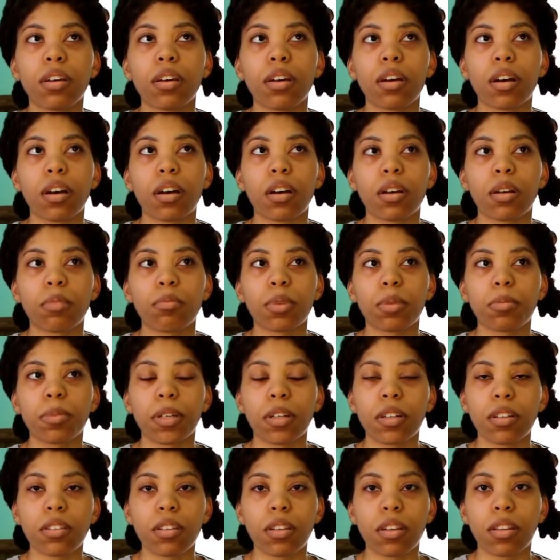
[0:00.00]
a
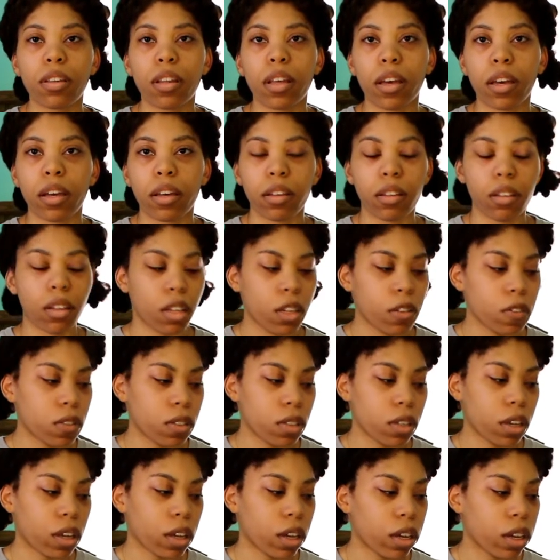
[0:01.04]
person that loves
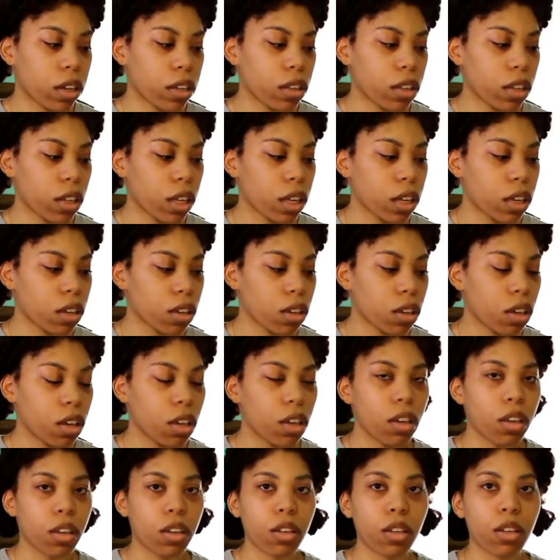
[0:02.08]
God, like
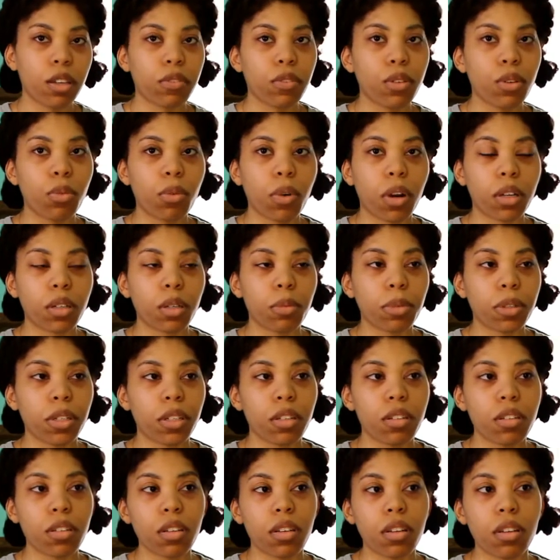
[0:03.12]
if you want a
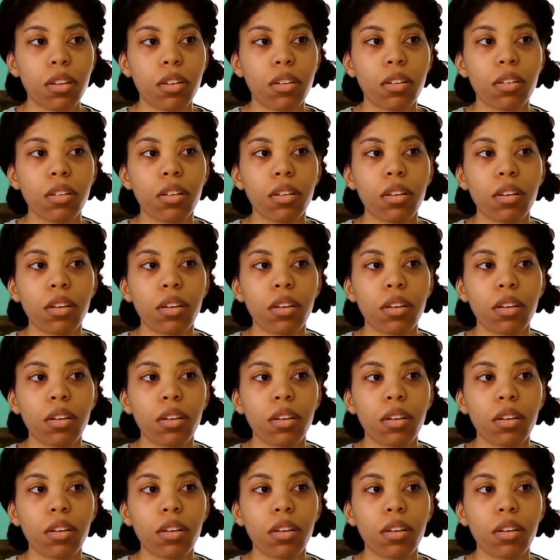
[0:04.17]
person